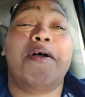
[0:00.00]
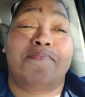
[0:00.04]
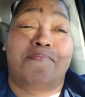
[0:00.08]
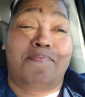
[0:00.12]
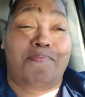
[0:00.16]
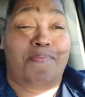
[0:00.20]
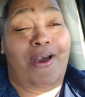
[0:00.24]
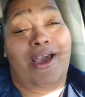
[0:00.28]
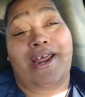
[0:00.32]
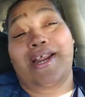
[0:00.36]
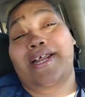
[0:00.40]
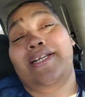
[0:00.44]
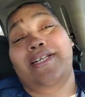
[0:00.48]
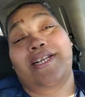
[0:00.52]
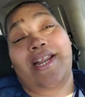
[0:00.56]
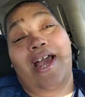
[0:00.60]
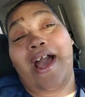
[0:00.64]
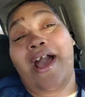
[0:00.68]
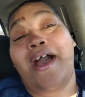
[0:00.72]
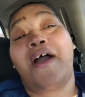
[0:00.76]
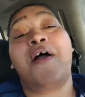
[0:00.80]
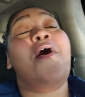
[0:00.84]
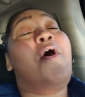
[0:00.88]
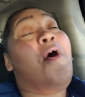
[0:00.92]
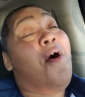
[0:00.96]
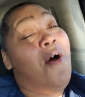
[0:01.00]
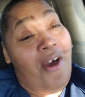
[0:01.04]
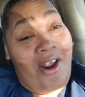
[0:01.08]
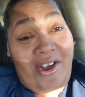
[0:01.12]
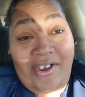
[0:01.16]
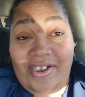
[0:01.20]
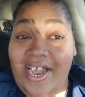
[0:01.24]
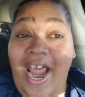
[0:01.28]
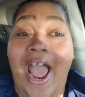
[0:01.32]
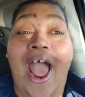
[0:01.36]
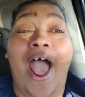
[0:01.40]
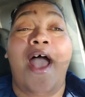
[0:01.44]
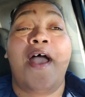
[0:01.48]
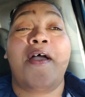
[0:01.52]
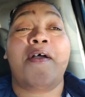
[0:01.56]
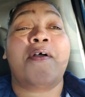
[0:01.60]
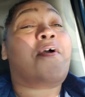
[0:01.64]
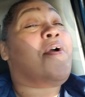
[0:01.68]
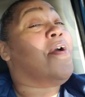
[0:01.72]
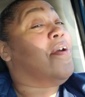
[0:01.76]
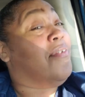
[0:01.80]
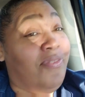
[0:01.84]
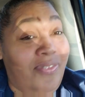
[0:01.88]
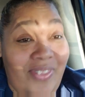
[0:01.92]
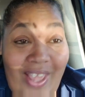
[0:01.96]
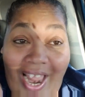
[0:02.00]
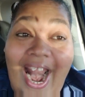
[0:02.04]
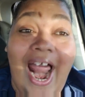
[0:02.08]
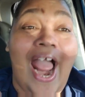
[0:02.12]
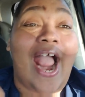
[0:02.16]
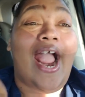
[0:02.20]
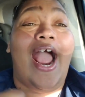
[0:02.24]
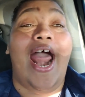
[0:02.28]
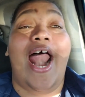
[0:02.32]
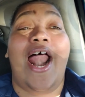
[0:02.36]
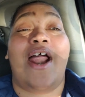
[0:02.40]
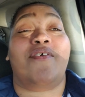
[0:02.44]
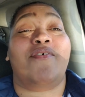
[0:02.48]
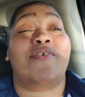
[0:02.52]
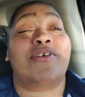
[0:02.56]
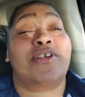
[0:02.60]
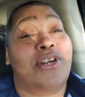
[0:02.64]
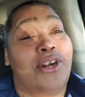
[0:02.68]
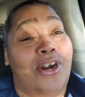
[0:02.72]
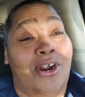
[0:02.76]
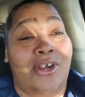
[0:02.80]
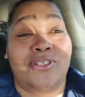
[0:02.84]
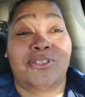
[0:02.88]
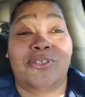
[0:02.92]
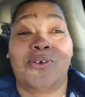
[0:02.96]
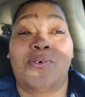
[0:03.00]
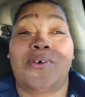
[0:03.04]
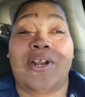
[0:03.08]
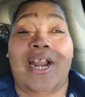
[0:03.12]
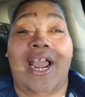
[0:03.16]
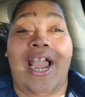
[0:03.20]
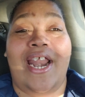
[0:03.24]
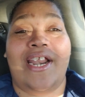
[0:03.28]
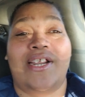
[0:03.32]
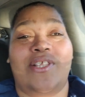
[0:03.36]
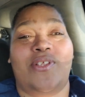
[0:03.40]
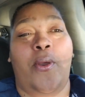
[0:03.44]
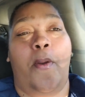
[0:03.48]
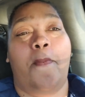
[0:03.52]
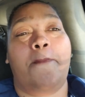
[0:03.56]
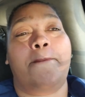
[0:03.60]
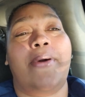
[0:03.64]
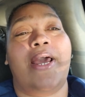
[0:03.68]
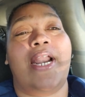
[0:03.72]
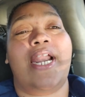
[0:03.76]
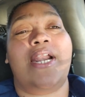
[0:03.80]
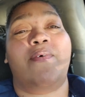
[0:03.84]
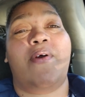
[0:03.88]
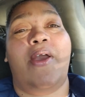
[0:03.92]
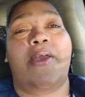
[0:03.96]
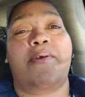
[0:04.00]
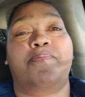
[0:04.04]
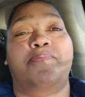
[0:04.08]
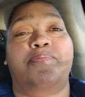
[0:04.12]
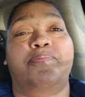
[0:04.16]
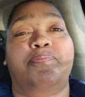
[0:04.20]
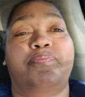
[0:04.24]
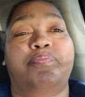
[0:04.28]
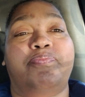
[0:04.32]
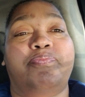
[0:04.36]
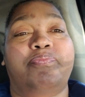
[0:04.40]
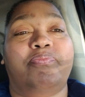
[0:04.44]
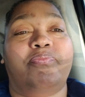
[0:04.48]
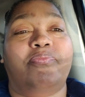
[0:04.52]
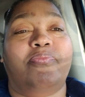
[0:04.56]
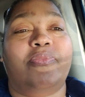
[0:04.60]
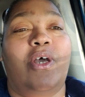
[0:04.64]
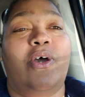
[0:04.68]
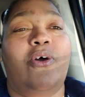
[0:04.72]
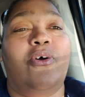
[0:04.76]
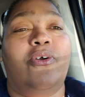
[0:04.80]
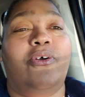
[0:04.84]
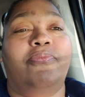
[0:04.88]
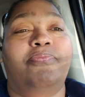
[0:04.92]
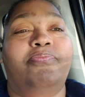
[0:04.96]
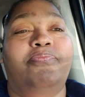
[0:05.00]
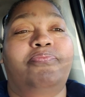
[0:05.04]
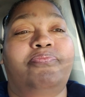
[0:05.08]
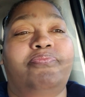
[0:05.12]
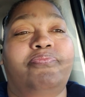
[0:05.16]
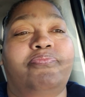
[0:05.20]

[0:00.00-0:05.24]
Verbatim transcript: but and not or not, then I gotta you know do what I gotta do. But anyway, hold on.